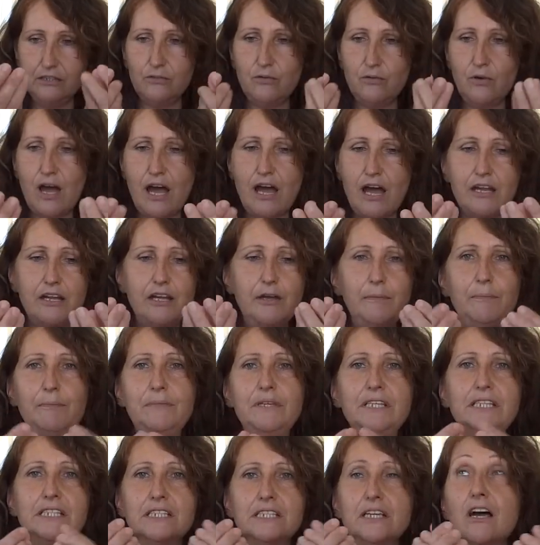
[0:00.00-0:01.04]
You are a
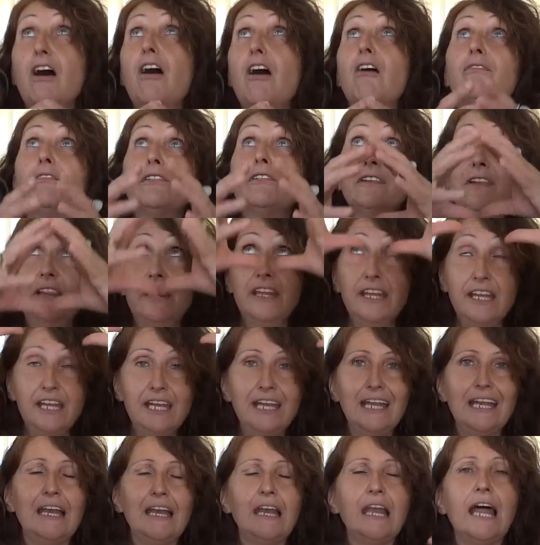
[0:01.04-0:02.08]
piece of
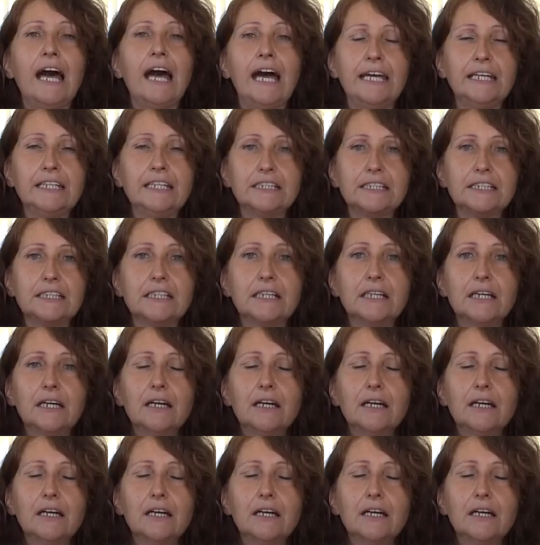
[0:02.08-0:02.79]
the light.